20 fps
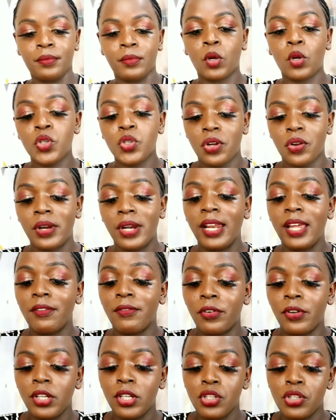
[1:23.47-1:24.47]
because you're
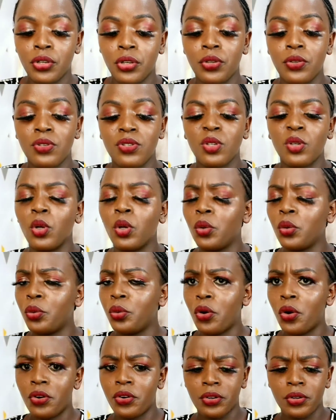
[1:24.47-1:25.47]
really avoiding to use
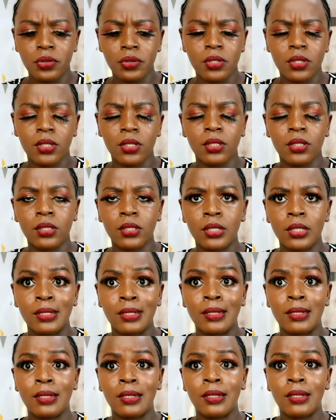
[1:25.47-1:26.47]
glue or use
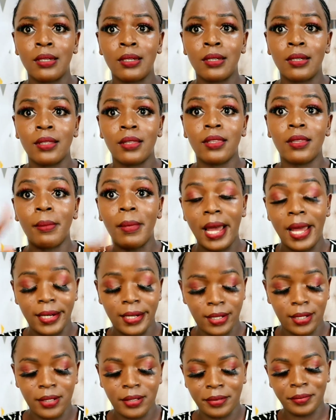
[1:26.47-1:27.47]
the
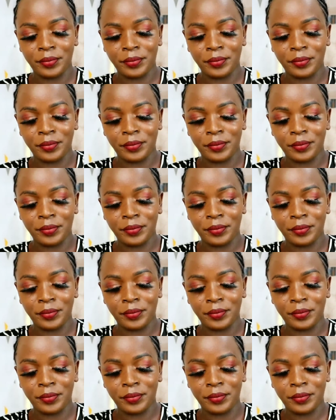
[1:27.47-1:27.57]
band.